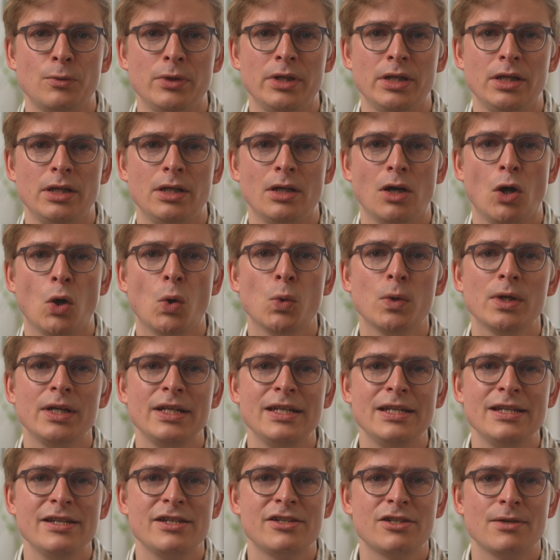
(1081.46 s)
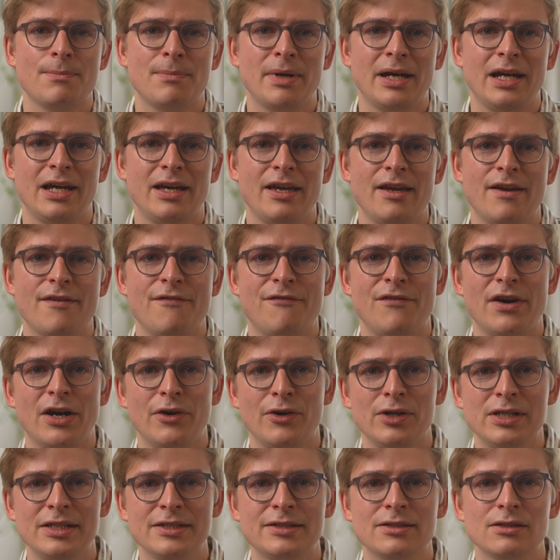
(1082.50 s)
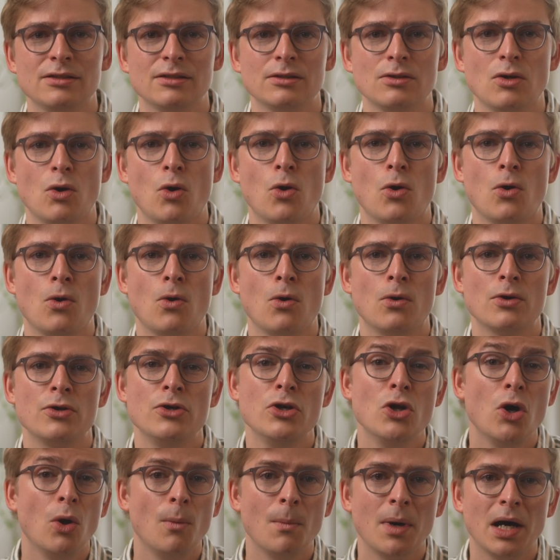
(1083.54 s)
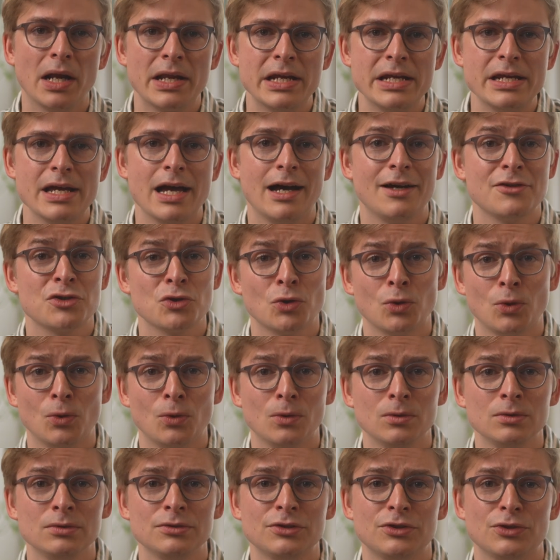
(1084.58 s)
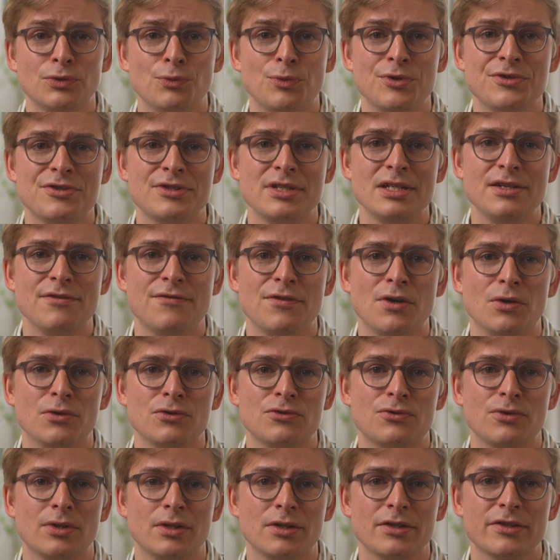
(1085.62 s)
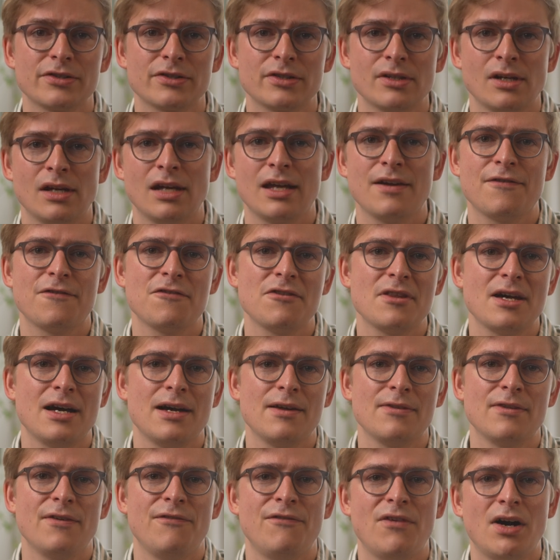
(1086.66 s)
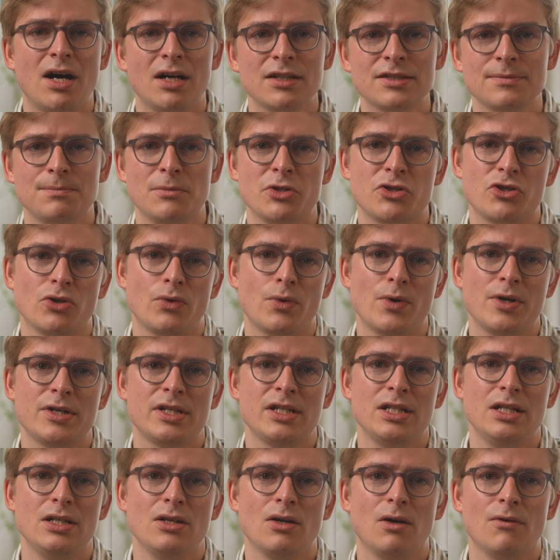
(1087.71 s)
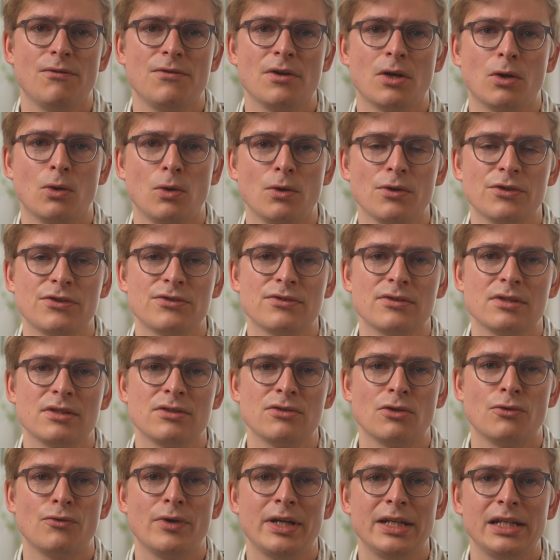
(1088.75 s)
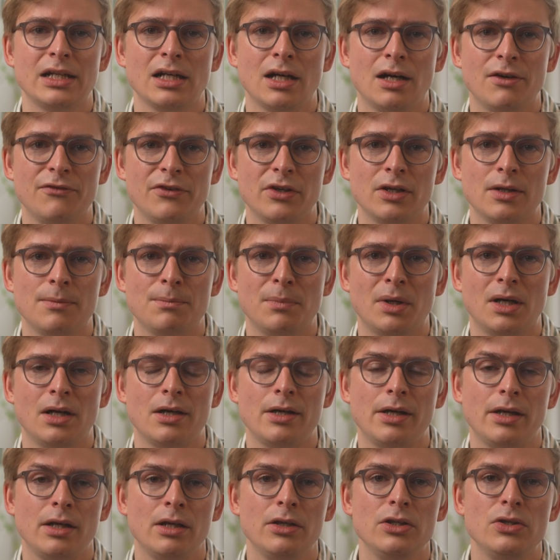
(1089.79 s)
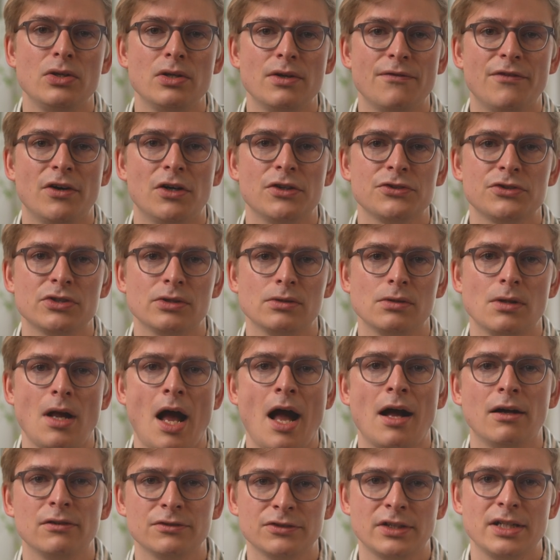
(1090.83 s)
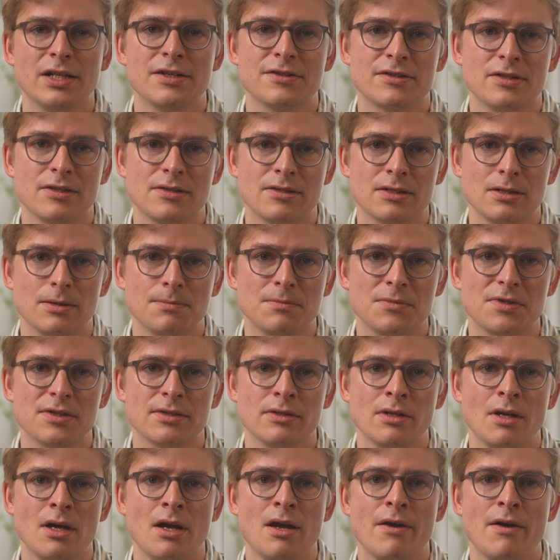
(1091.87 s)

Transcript: we only need to pay very little or no money at all to receive those drugs, given that the vast majority of the costs is already covered by universal healthcare systems